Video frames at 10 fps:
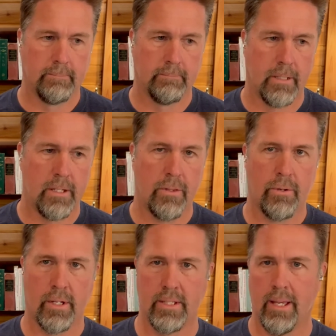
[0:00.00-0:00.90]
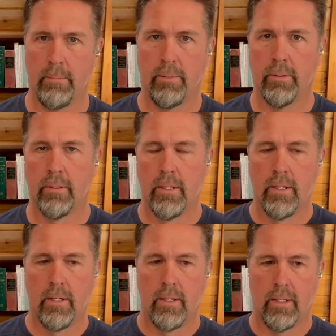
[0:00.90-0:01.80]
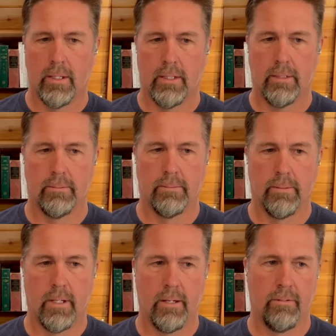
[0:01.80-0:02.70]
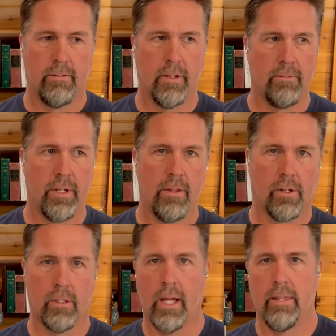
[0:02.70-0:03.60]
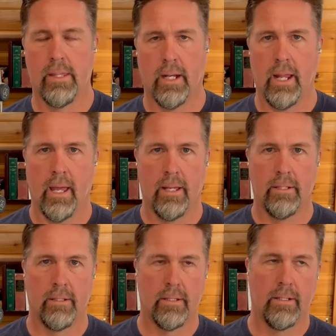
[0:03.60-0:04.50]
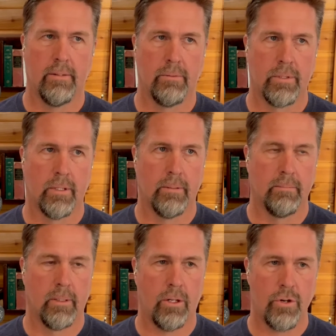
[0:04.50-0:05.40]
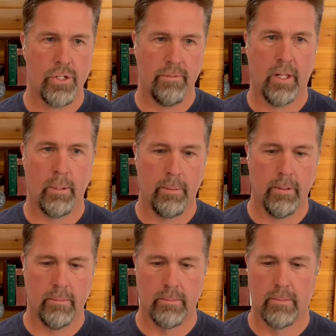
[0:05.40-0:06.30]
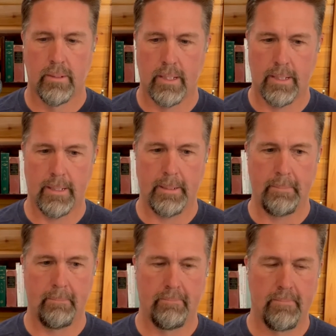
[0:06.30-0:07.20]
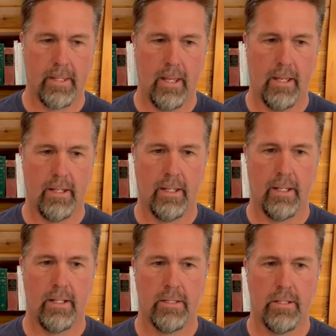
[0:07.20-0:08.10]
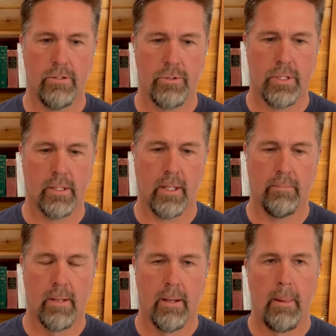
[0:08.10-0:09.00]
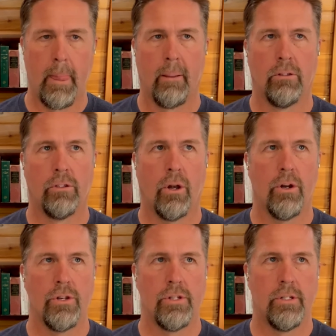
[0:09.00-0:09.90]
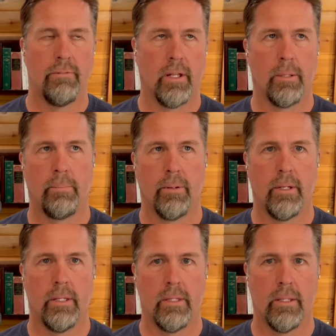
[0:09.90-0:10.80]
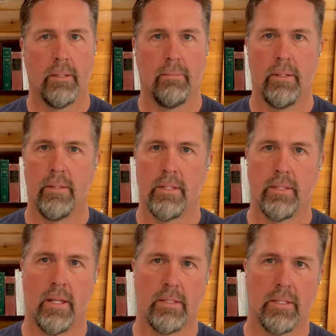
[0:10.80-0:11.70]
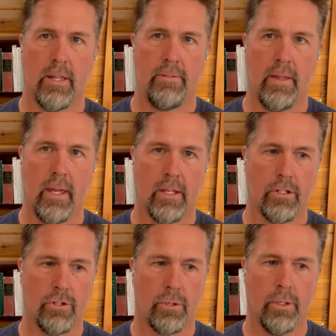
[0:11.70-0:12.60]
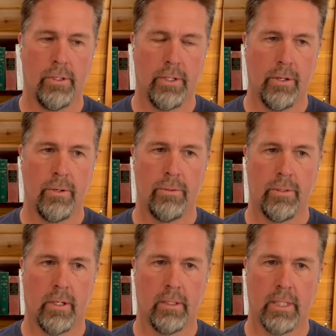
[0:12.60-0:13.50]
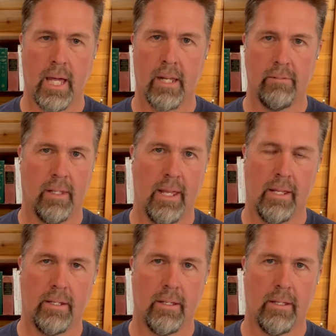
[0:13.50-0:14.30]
example of another client that I had that was a large developer, and it's interesting, the large developer in the sense that they controlled and owned a lot of land